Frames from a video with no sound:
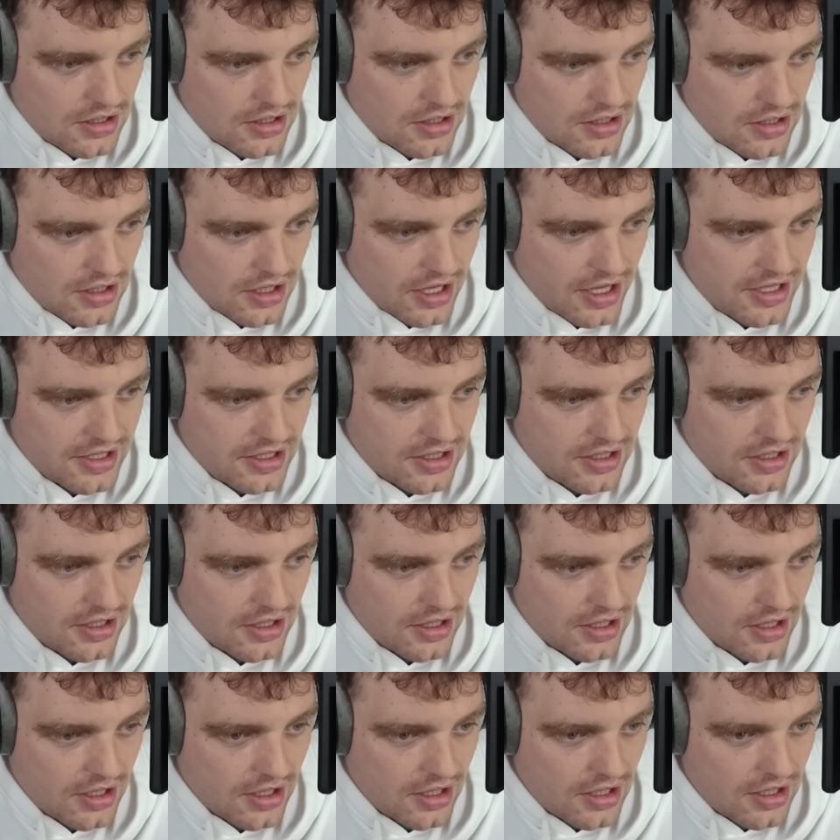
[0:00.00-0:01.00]
Like,
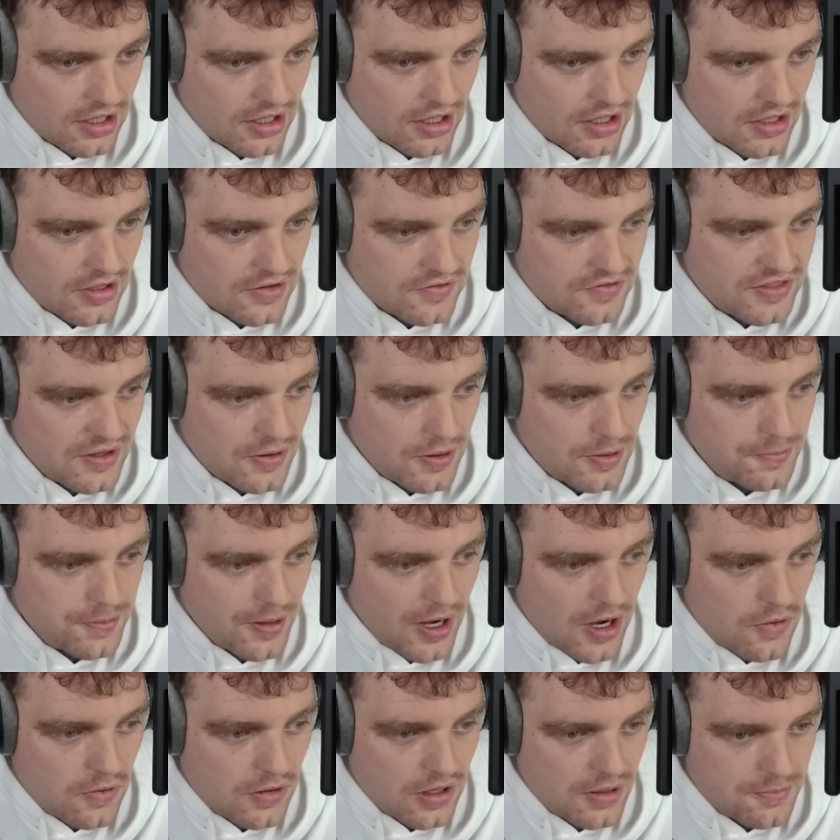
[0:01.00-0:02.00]
they were
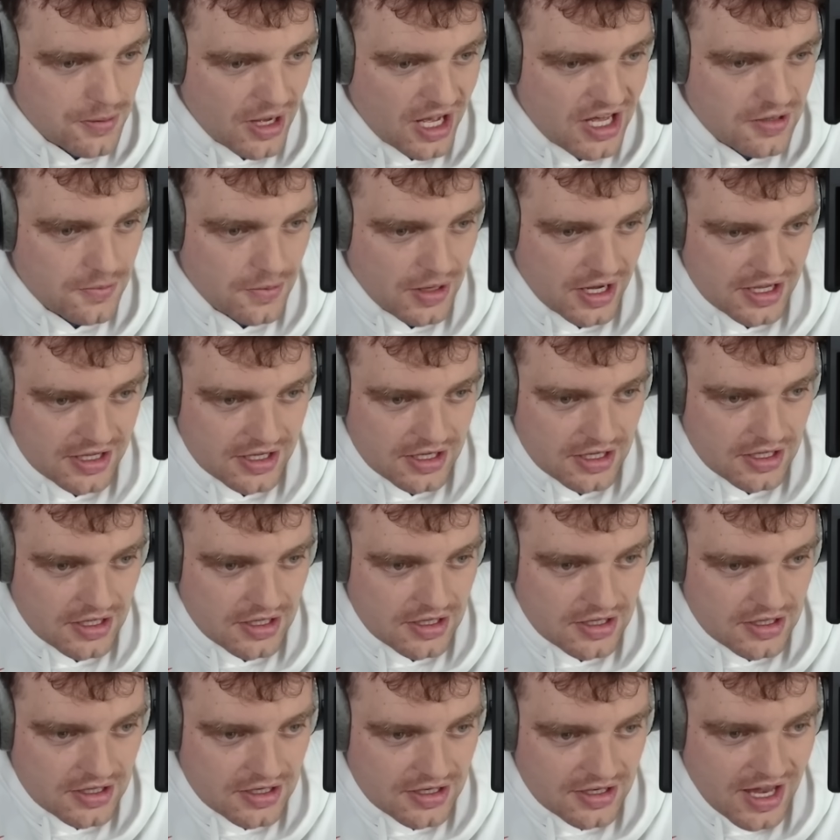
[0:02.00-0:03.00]
both, by the way,
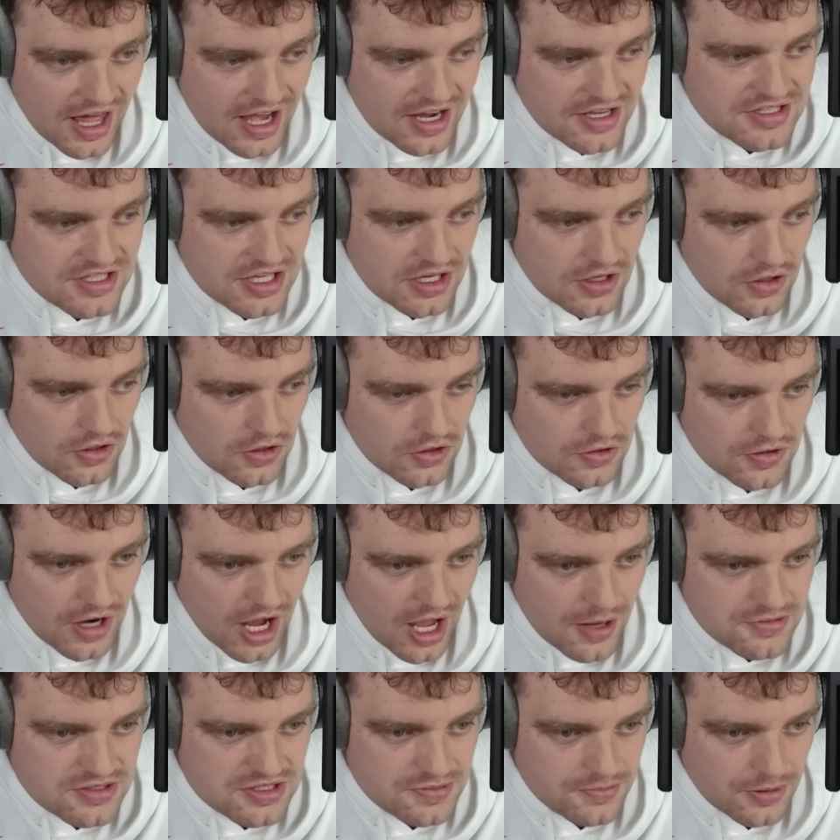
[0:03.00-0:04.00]
Lexi Hull
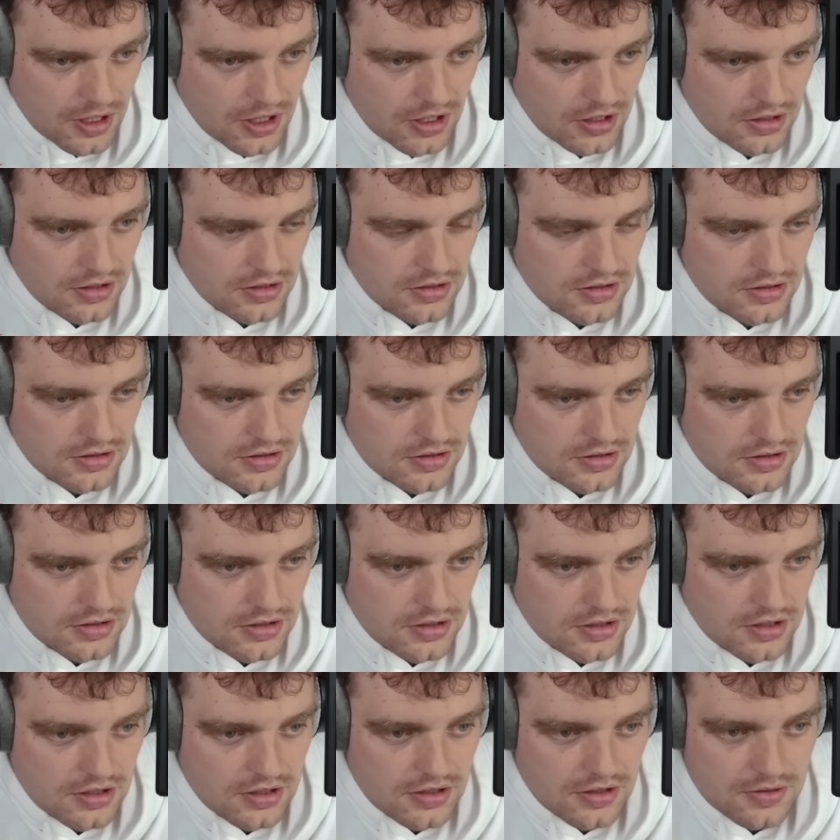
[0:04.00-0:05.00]
grabs the ball,
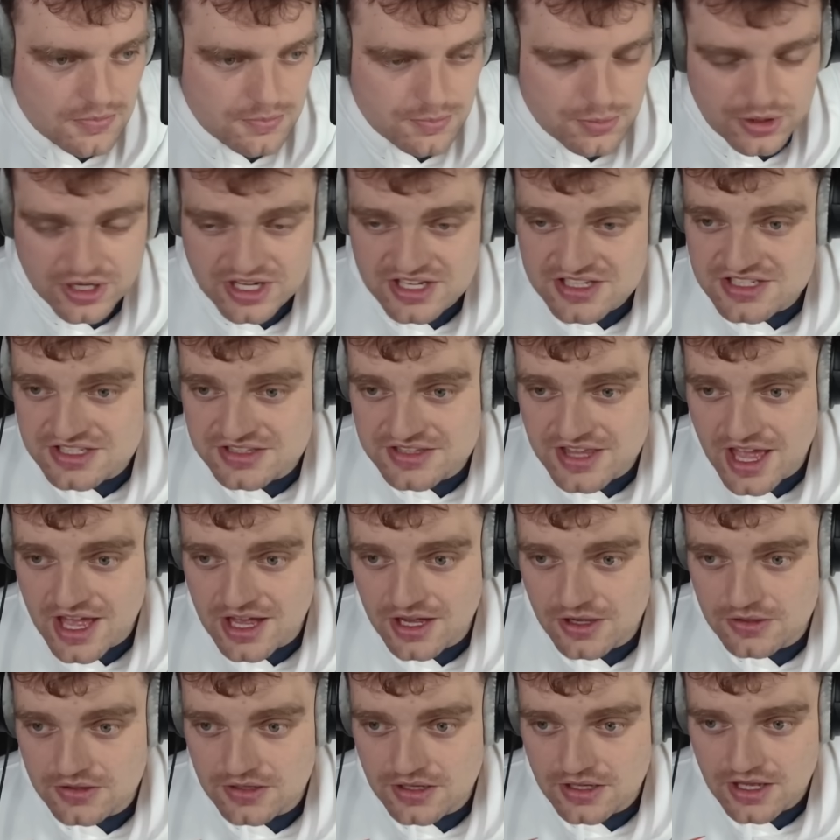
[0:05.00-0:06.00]
brings it
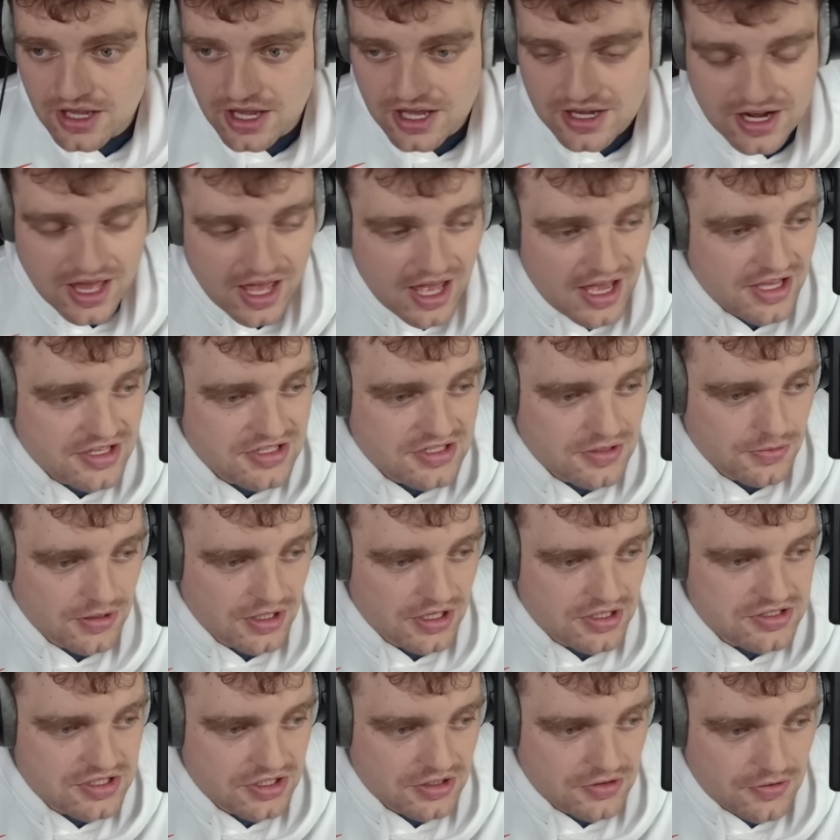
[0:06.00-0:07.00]
down, and Angel
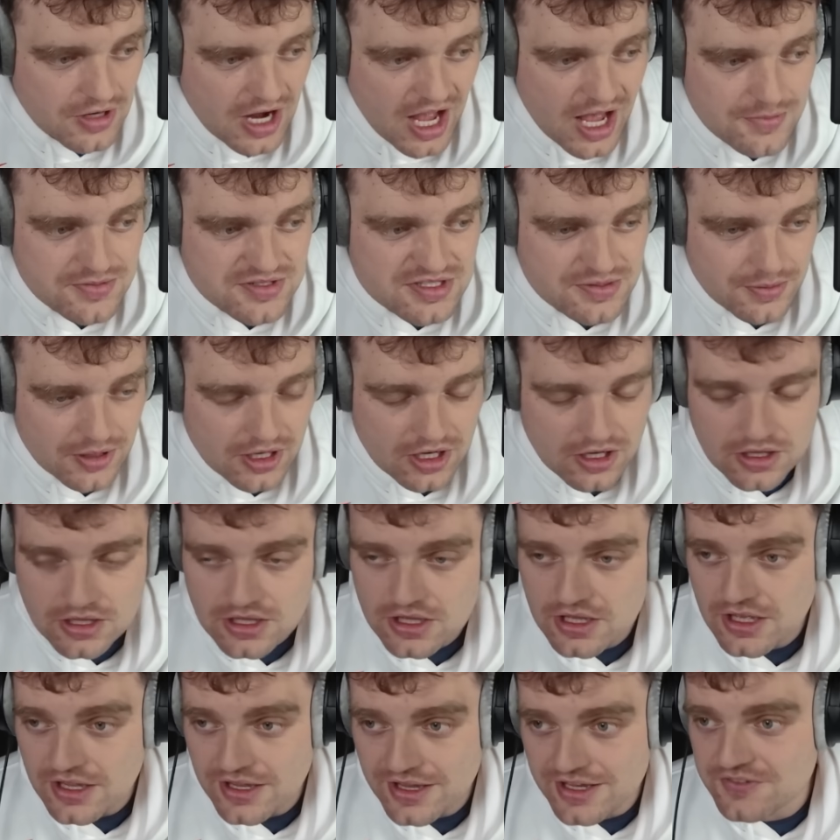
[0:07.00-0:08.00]
Wilson grabs the ball.
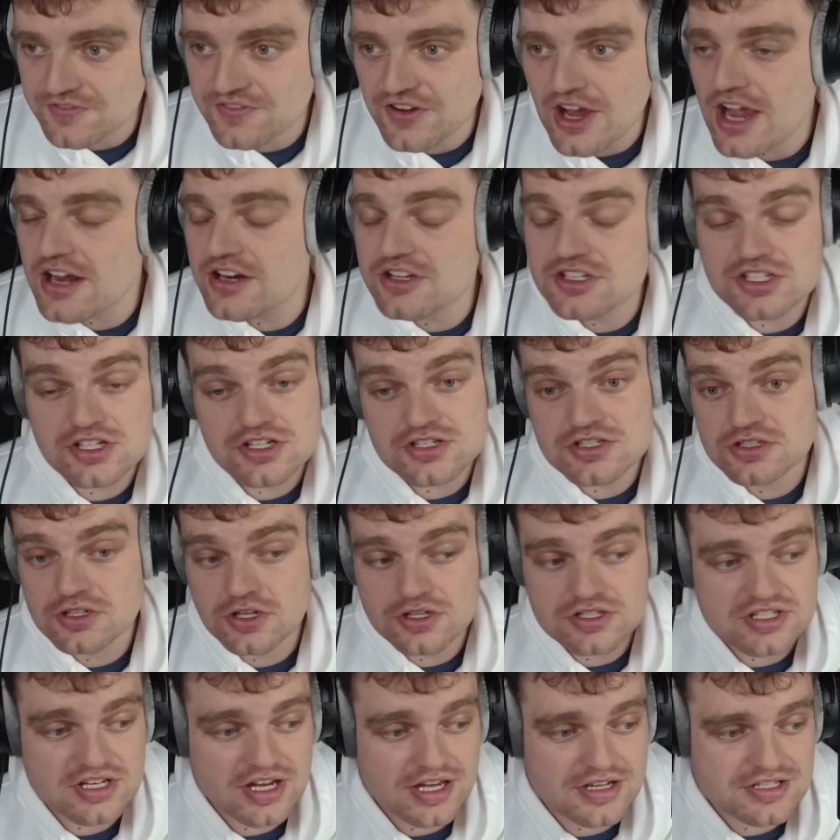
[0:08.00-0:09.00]
In fairness, she doesn't
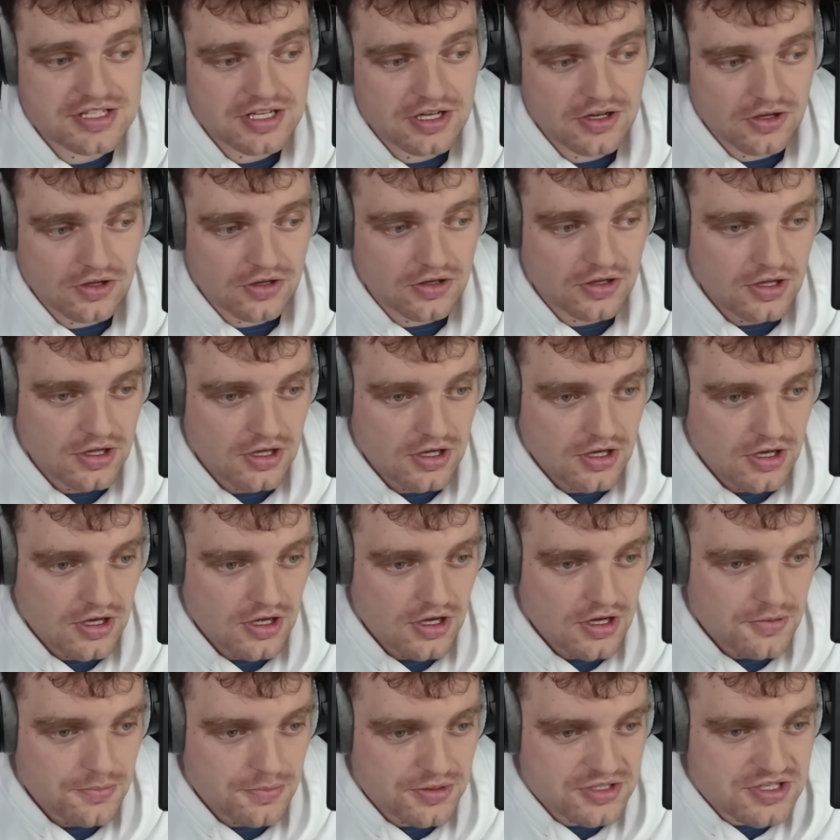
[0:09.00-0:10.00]
touch Lexi Hull.
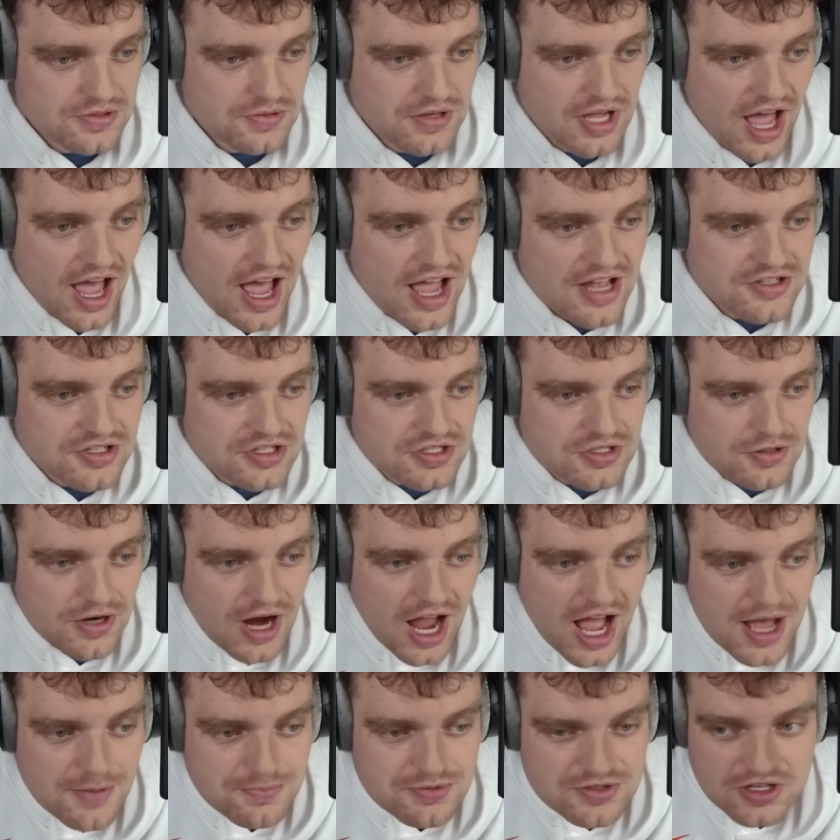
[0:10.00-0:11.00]
But you can't just
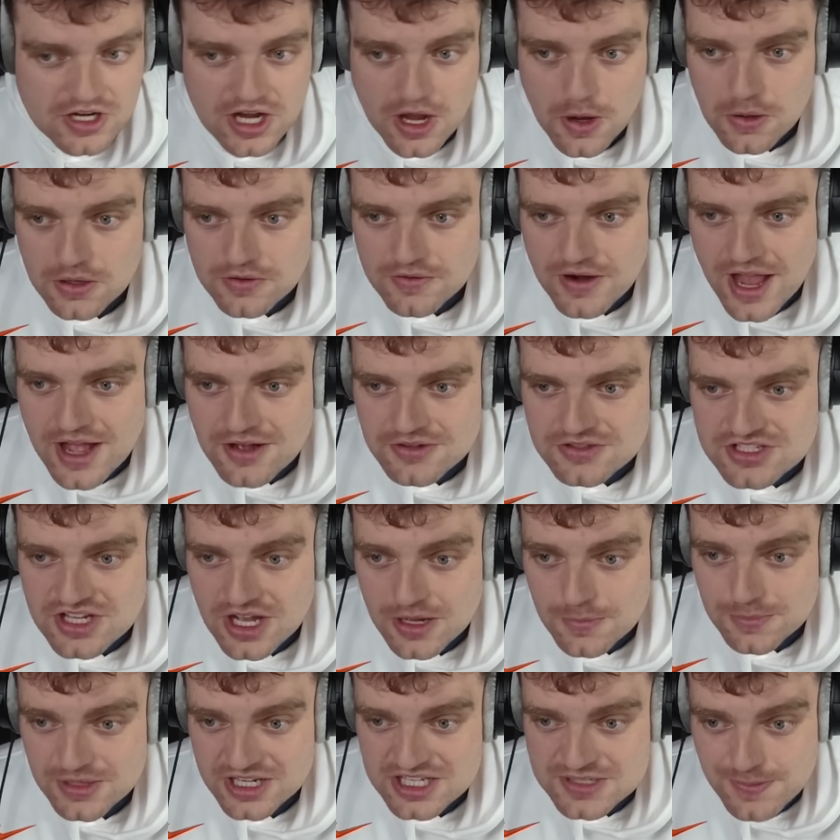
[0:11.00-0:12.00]
go around
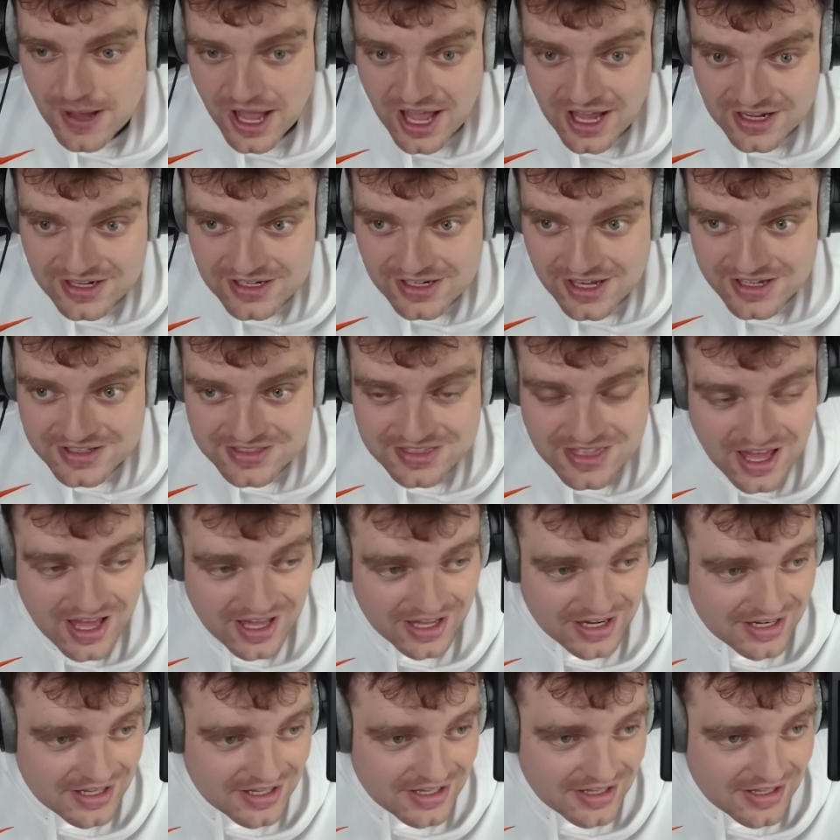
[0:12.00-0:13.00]
somebody's back like that.